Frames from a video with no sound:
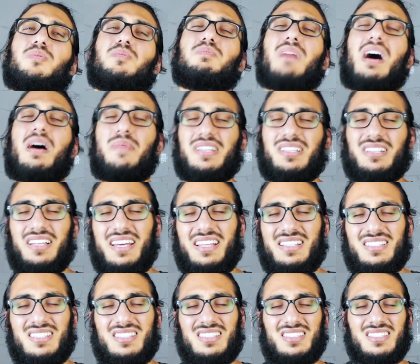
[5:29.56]
my
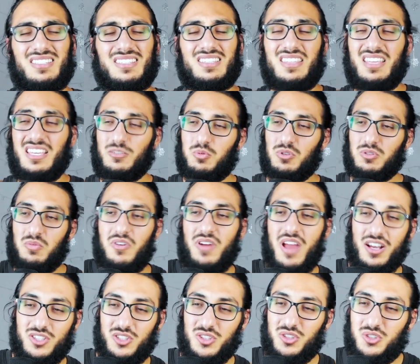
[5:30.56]
metalheads, this was my
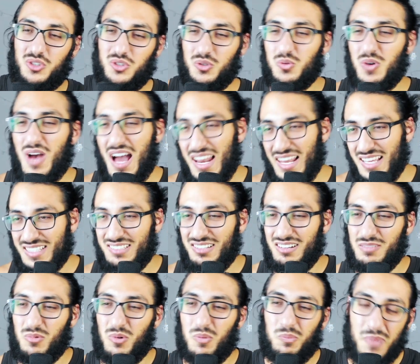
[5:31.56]
reaction to Alex
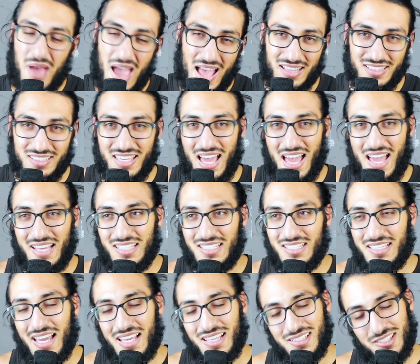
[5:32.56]
Terrible, bad guy.
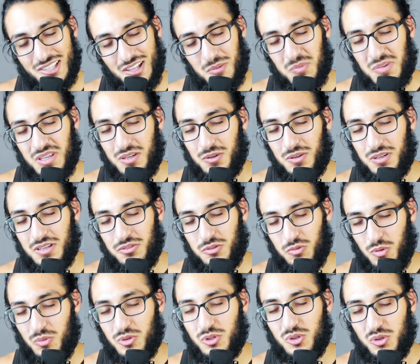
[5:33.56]
Guys, tell me if
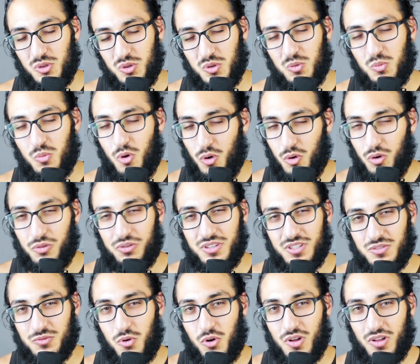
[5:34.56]
you want me to do more of
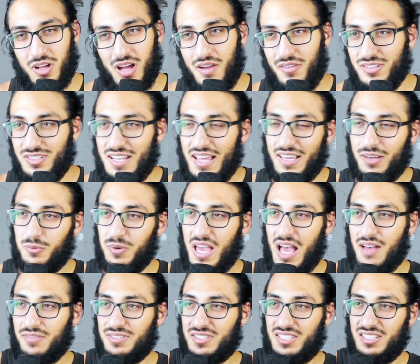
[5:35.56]
his vocal covers. Like, we
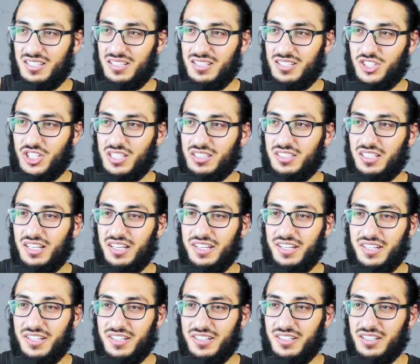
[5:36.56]
have Seal
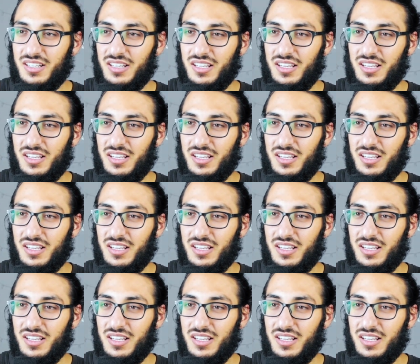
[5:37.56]
Chandelier,